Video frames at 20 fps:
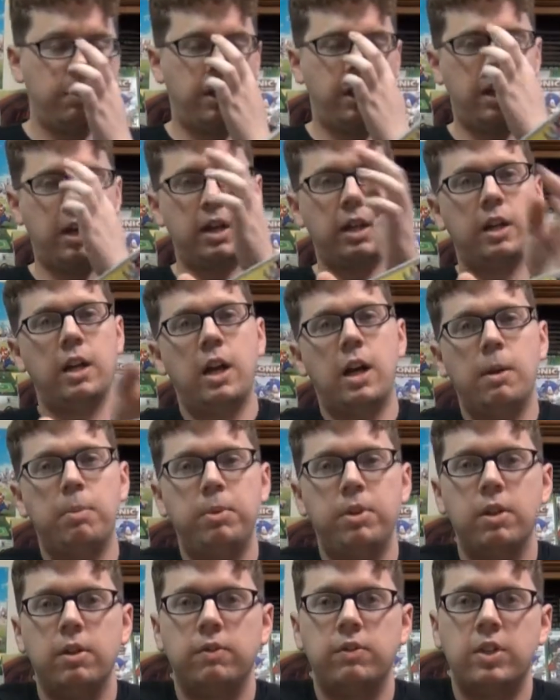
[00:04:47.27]
I got a
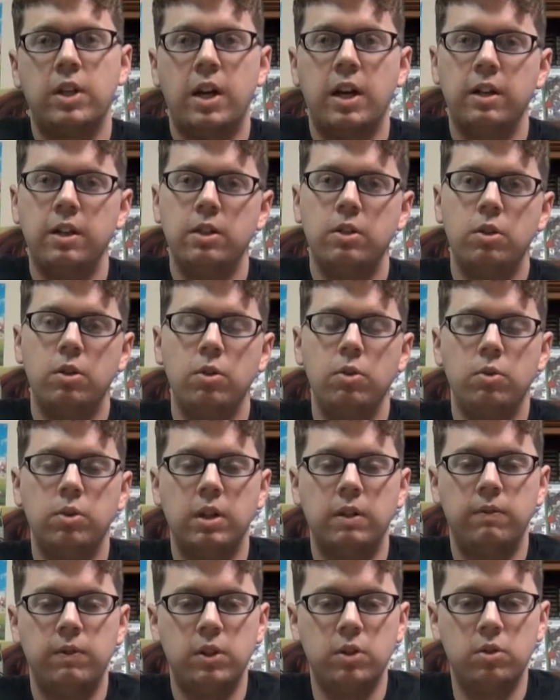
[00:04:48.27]
copy of Tiny Toon
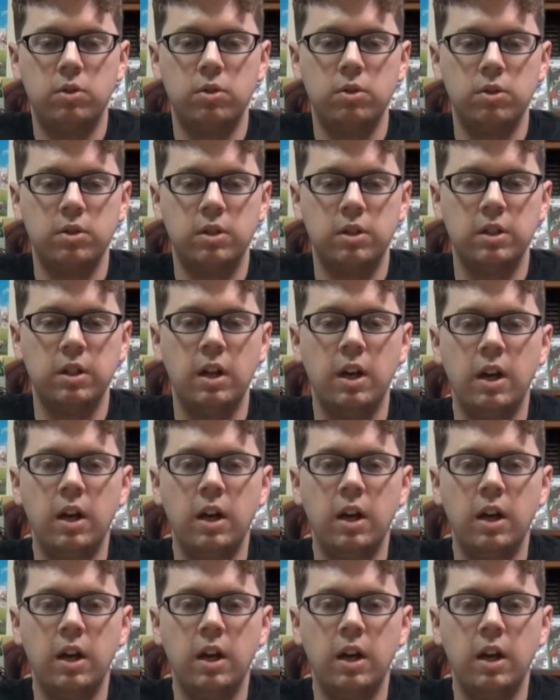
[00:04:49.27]
Adventures.